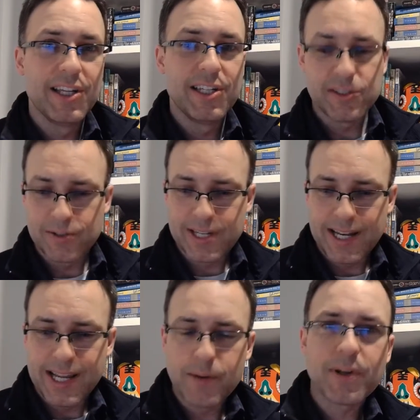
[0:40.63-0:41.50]
So
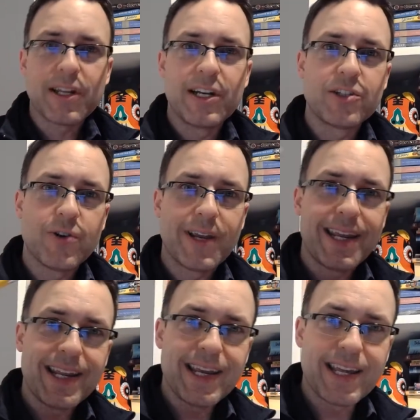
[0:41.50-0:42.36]
today we're going to
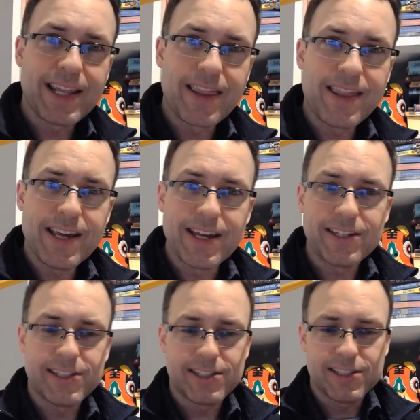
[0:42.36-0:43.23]
trade in
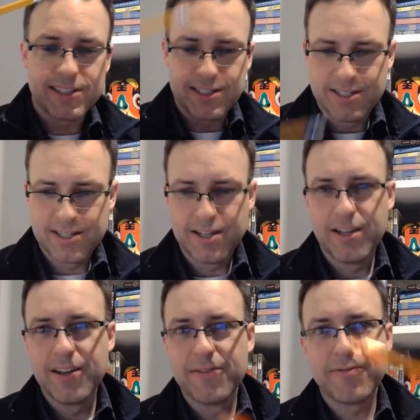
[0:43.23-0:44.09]
this
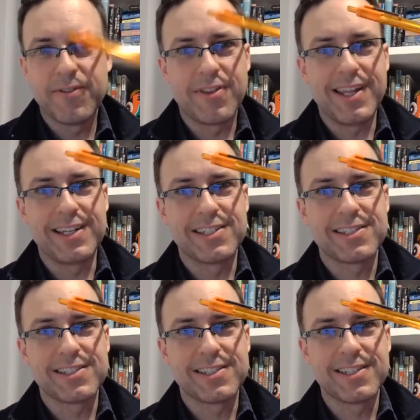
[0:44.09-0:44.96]
for
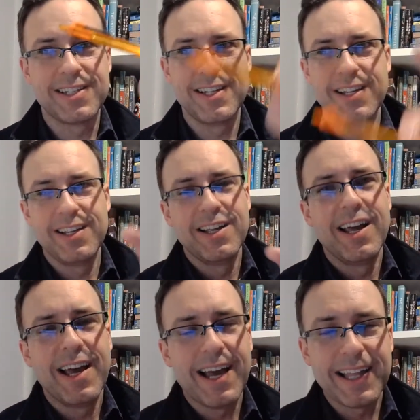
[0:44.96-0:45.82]
this.
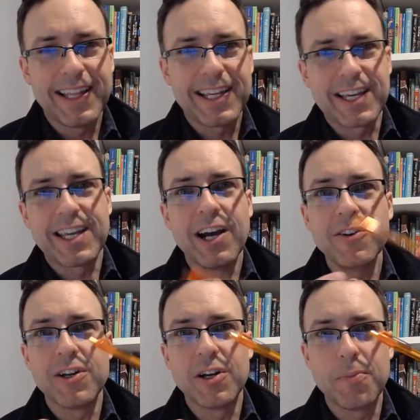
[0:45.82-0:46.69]
I like a
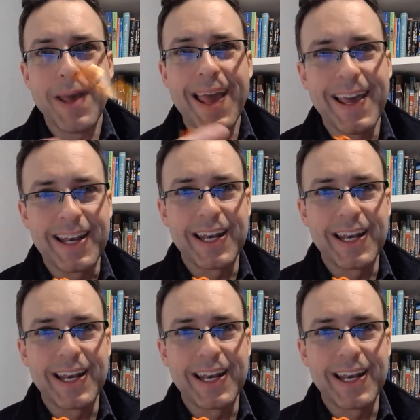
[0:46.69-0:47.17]
colored pen